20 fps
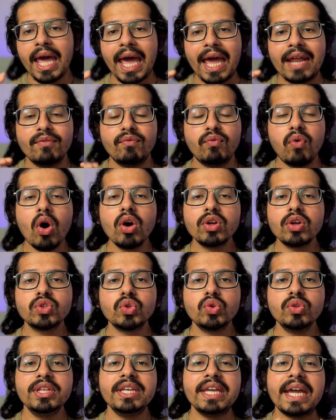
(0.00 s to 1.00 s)
and walk
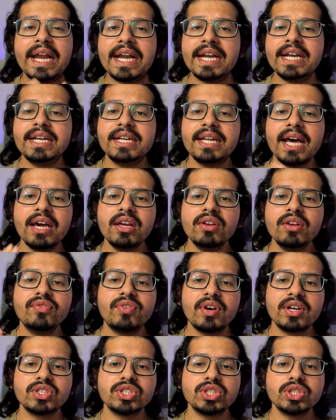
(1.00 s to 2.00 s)
through the entire
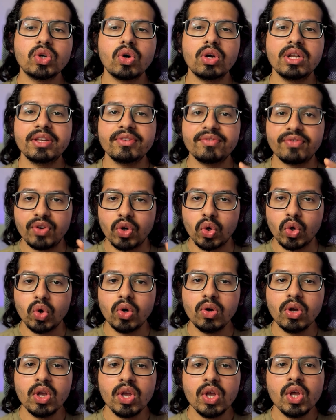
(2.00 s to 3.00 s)
function calling
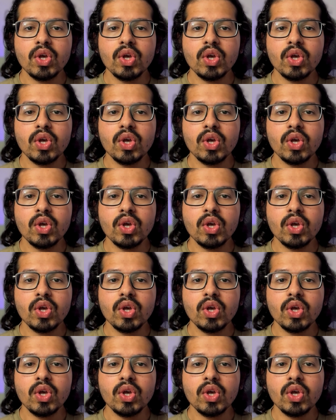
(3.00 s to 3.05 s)
flow